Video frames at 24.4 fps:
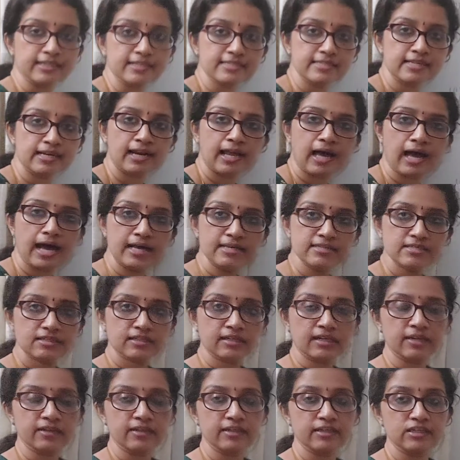this is the
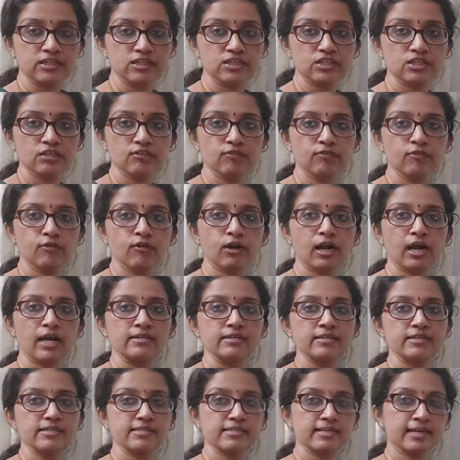last condition for
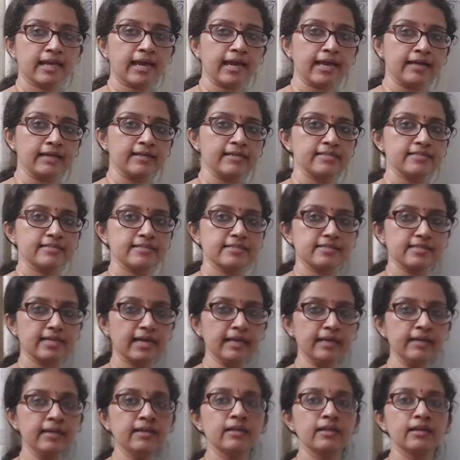adjacent angles, is
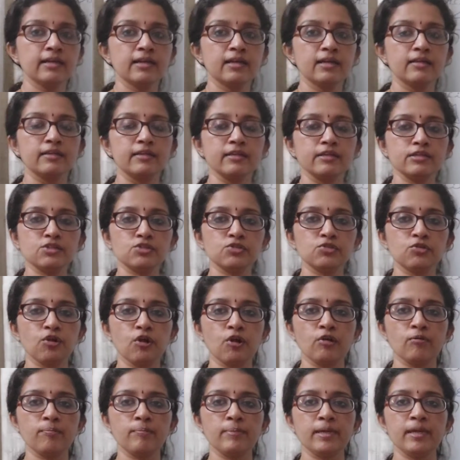that there should
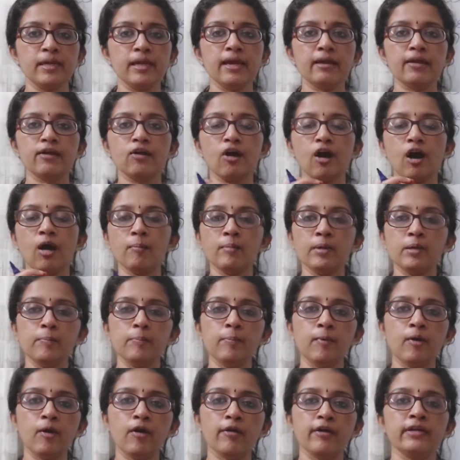not be a
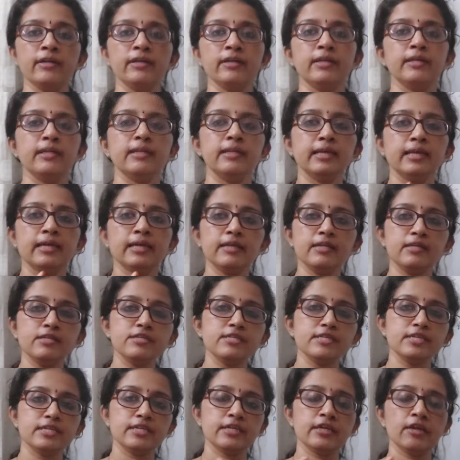common point in the
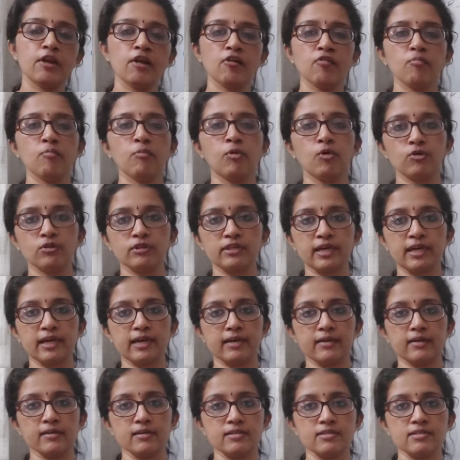interior of both
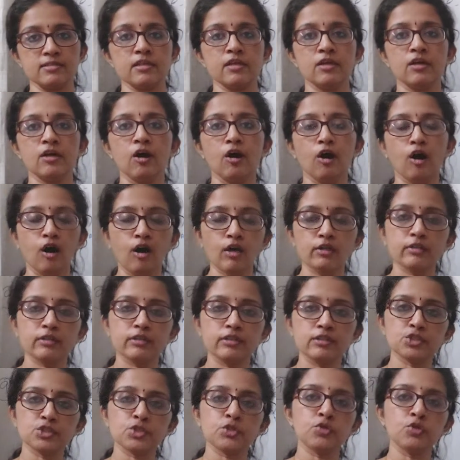angles, or
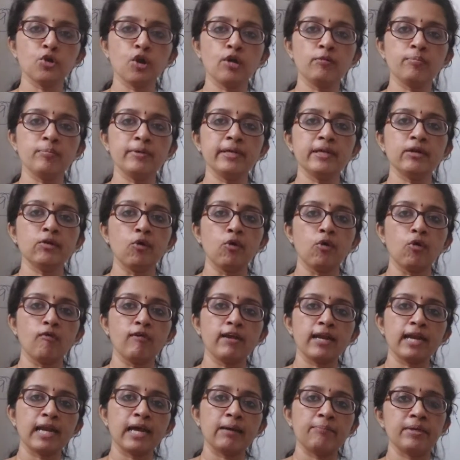there should not be an
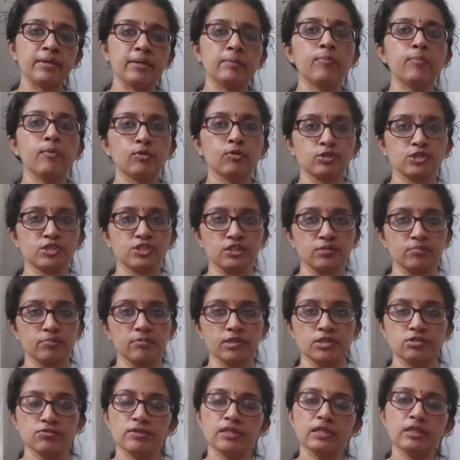overlapping
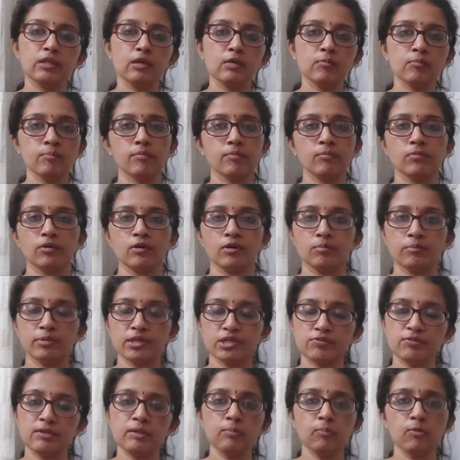portion between both
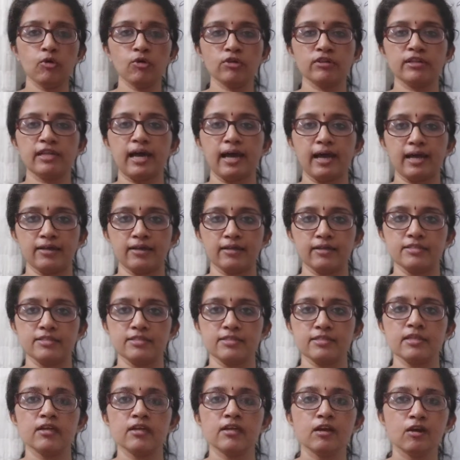the
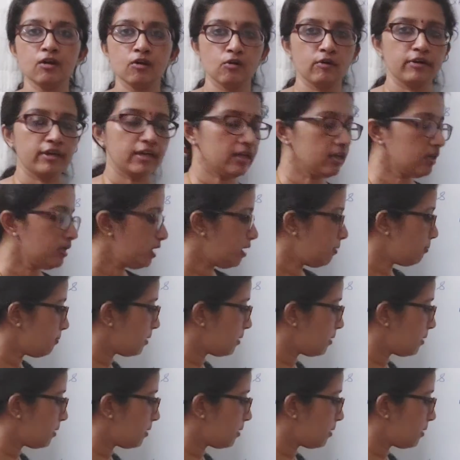angles. Okay,